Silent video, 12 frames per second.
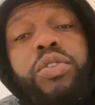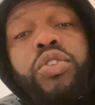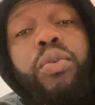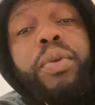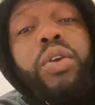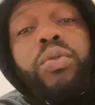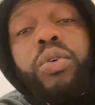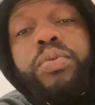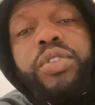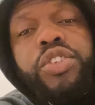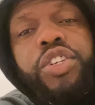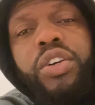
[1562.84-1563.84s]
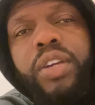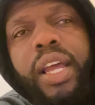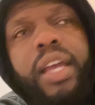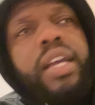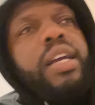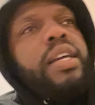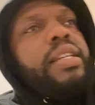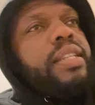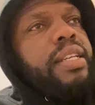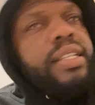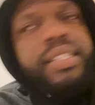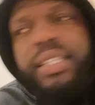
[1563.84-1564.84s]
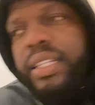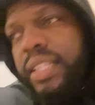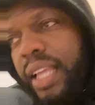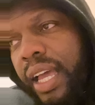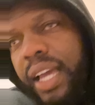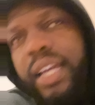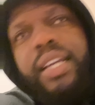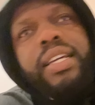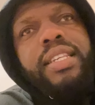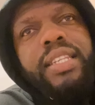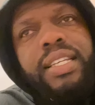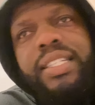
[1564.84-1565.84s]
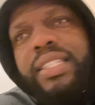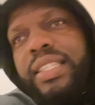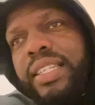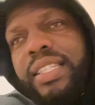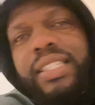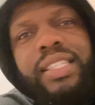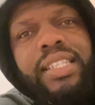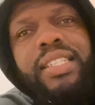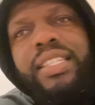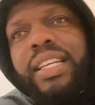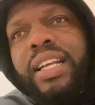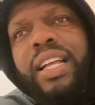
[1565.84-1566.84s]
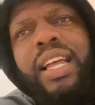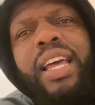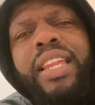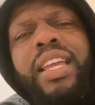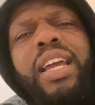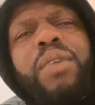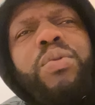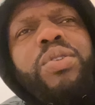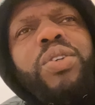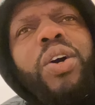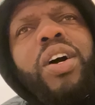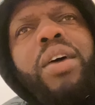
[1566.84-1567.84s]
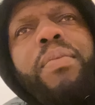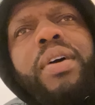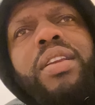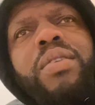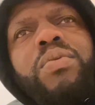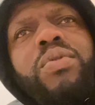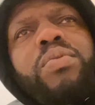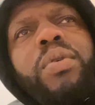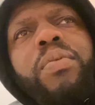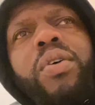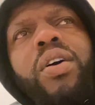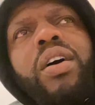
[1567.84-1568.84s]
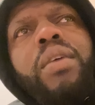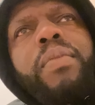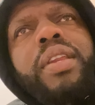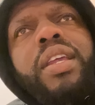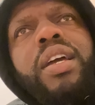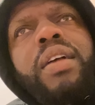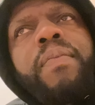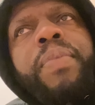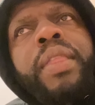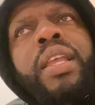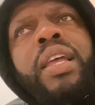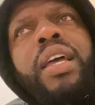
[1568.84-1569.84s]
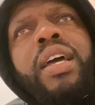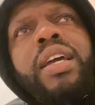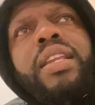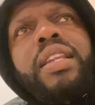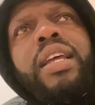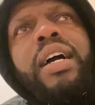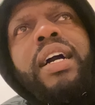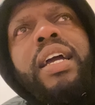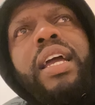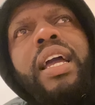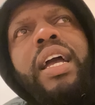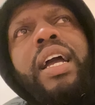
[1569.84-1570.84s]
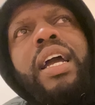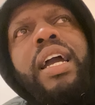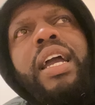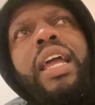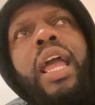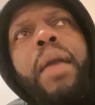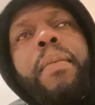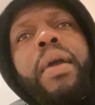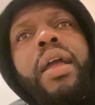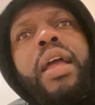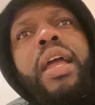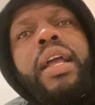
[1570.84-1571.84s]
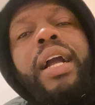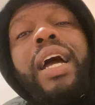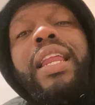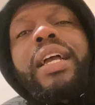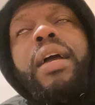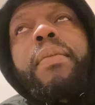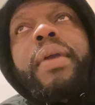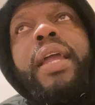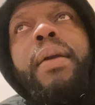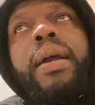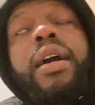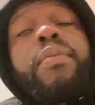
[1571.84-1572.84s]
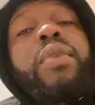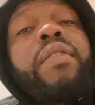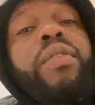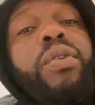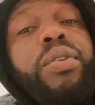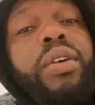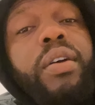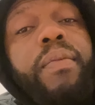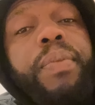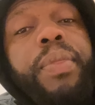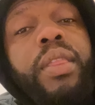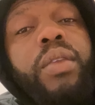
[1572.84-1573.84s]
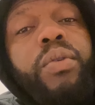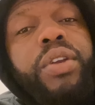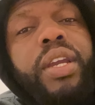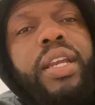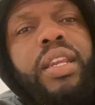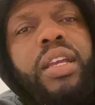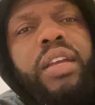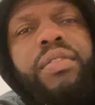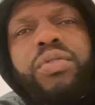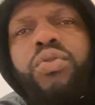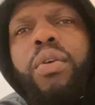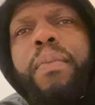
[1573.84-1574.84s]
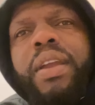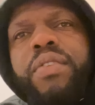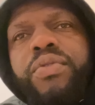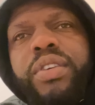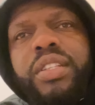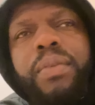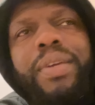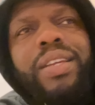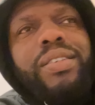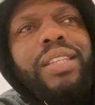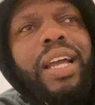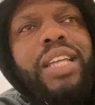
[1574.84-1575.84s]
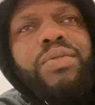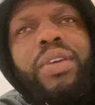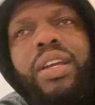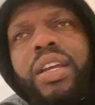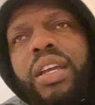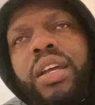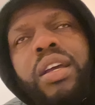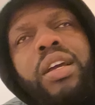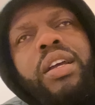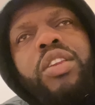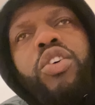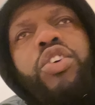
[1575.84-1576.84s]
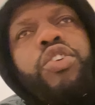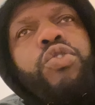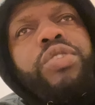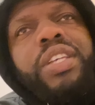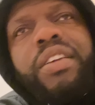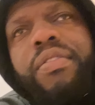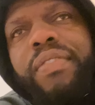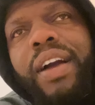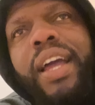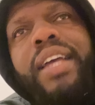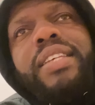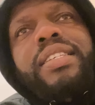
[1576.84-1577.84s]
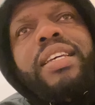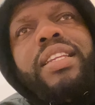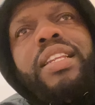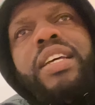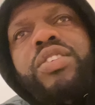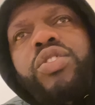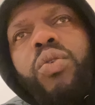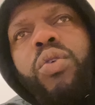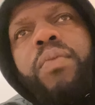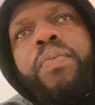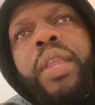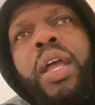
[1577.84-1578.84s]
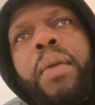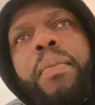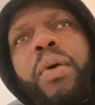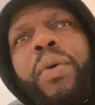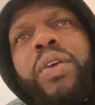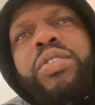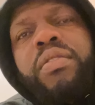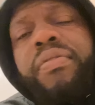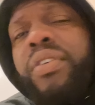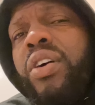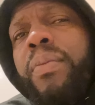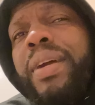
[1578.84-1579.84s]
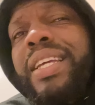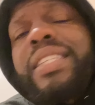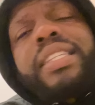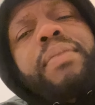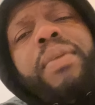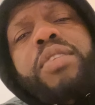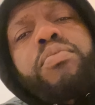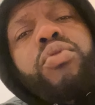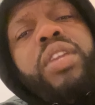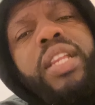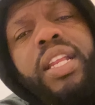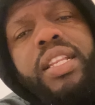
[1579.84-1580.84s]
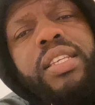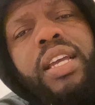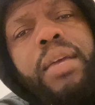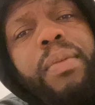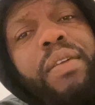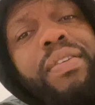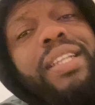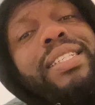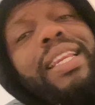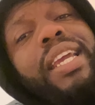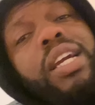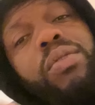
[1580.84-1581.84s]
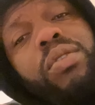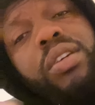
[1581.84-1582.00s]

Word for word: show me the ropes in jail, like this, that, this, this, this, and yeah, it was calm, man. It was proper calm in there, and it, it kind of became like a brotherhood when you're in there. You have to sort of make friends. I mean, there was times where the UC fights and, and so on. But when I was in Feltham, I didn't see much bullying at the time. I think it's later